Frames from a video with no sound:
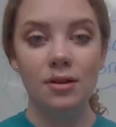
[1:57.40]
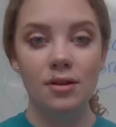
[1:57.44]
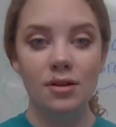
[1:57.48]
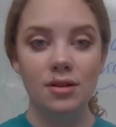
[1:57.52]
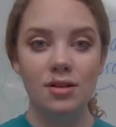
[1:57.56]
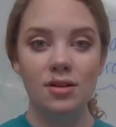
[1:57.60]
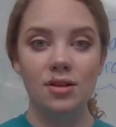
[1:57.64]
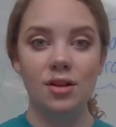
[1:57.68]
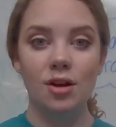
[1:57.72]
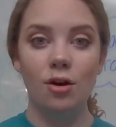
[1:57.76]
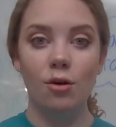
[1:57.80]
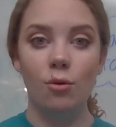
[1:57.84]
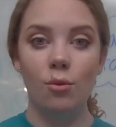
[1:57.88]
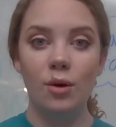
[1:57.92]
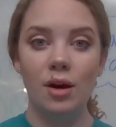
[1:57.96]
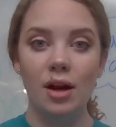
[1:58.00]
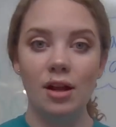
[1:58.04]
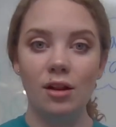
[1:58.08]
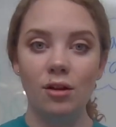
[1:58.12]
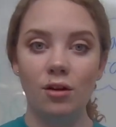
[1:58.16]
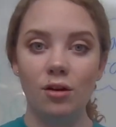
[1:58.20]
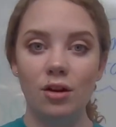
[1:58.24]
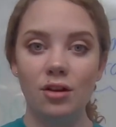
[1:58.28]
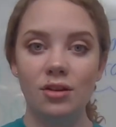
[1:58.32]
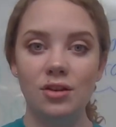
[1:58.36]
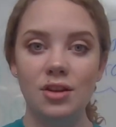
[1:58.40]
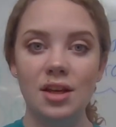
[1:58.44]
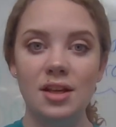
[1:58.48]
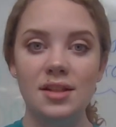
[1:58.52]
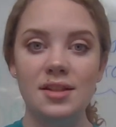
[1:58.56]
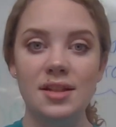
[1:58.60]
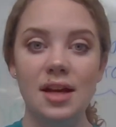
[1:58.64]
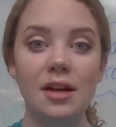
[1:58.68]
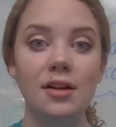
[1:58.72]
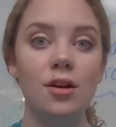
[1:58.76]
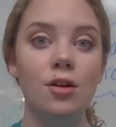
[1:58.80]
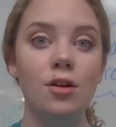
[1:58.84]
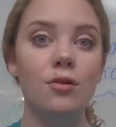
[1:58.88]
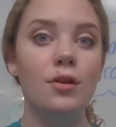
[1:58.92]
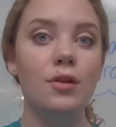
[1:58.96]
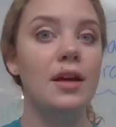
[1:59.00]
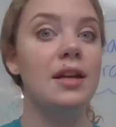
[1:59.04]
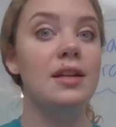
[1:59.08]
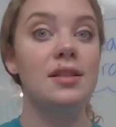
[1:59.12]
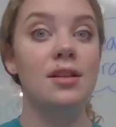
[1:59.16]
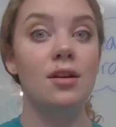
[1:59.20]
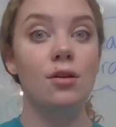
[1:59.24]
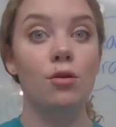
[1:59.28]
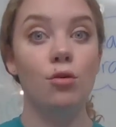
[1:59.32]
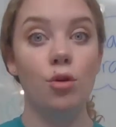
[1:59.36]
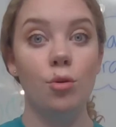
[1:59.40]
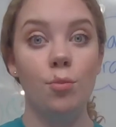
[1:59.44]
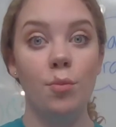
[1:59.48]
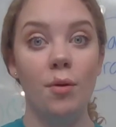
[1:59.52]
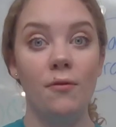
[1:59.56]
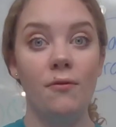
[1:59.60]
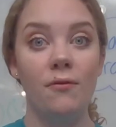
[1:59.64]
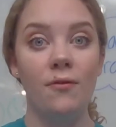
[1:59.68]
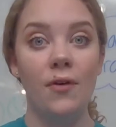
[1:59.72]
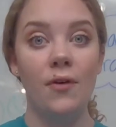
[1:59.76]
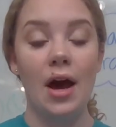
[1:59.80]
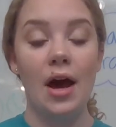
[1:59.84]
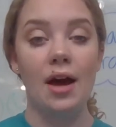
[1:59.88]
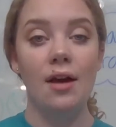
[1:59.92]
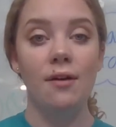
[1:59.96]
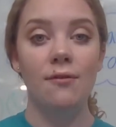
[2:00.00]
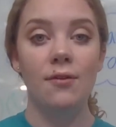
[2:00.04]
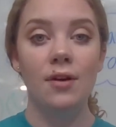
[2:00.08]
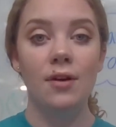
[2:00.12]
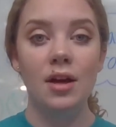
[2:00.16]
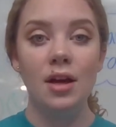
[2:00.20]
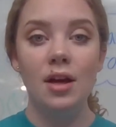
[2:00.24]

so when I look at this, I know that it's a group of 5.